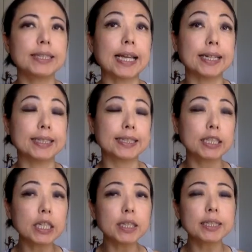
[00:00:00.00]
that is
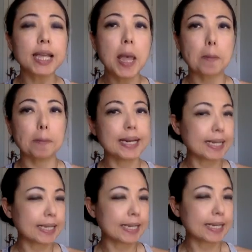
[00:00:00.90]
good, but it's
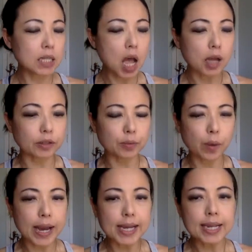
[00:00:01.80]
not,
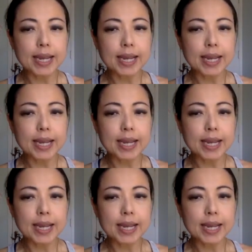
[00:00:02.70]
right?